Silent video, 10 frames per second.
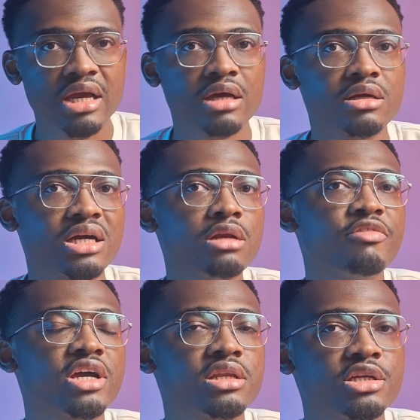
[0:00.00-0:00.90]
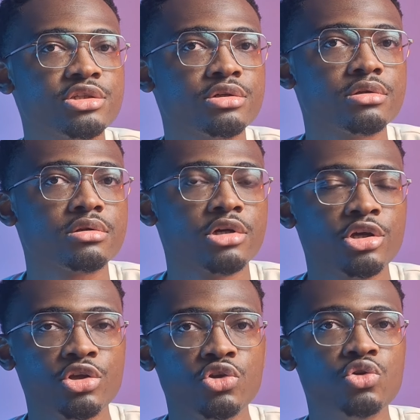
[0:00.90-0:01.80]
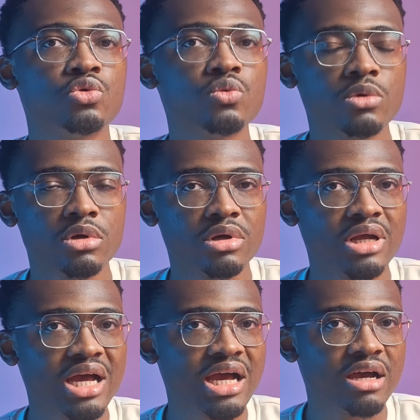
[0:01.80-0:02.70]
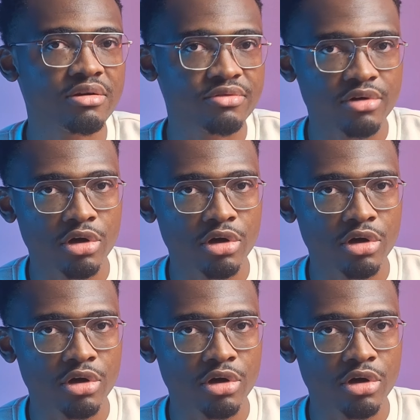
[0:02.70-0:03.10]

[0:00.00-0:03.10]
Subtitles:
and the kind of architecture you will have